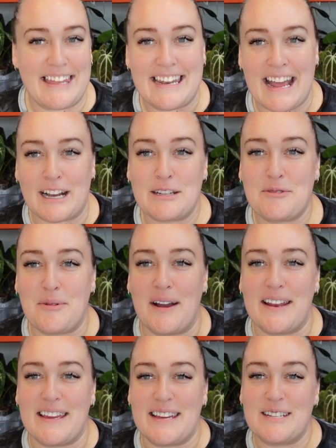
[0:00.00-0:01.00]
next
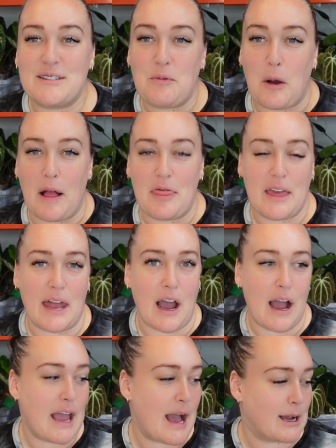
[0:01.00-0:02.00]
one is one that
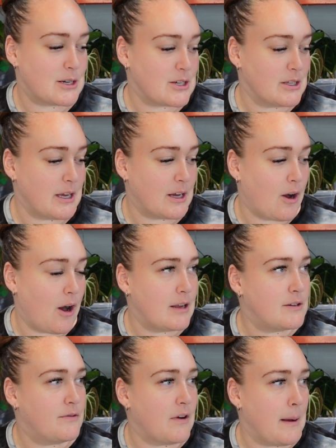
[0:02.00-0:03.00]
I actually got
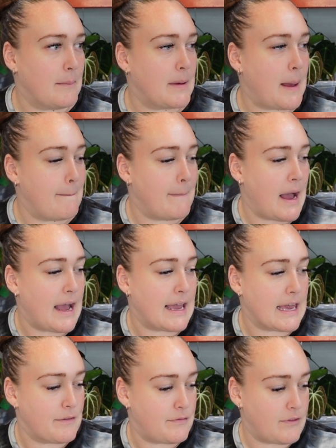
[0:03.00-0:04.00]
from
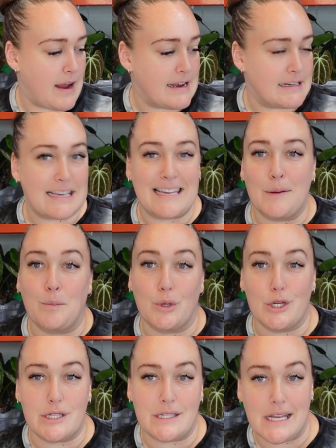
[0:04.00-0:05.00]
my friend in
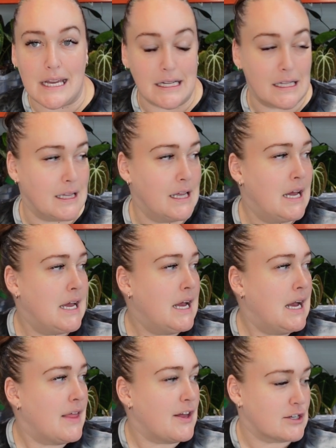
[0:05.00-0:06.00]
Brazil.
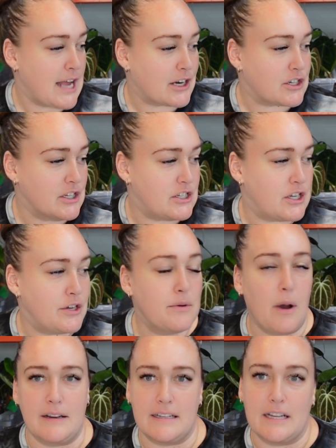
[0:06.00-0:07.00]
There's actually two
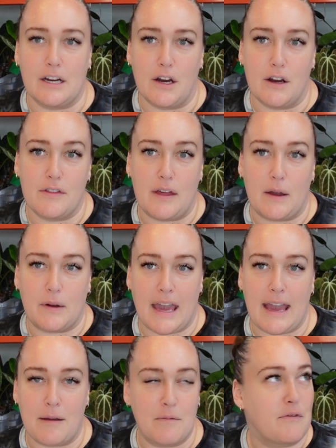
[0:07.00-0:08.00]
on here that
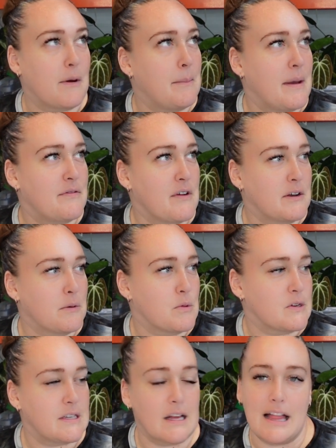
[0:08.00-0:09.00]
came from my friend in
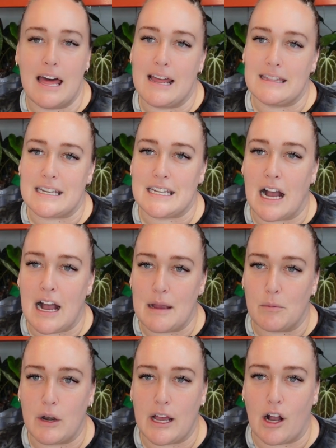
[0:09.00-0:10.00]
Brazil, and at the
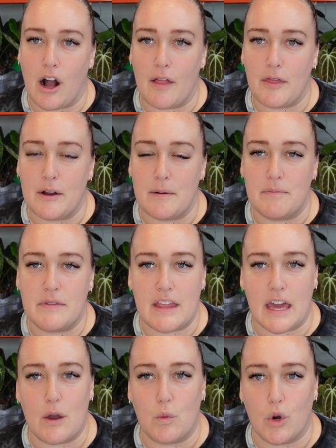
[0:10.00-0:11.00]
time when I got them,
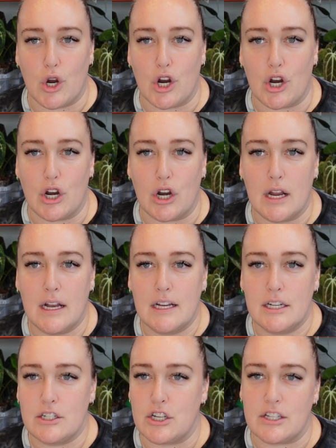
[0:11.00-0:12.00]
they were
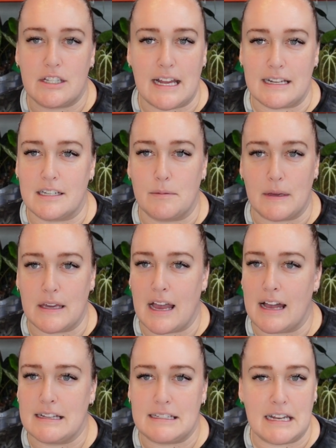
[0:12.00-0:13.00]
just sent to me
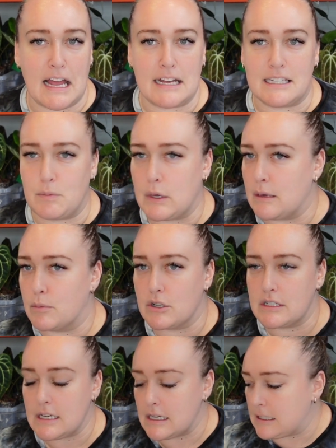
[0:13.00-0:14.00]
as an SP
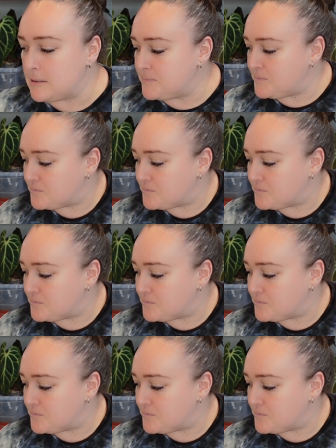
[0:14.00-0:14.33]
Brazil.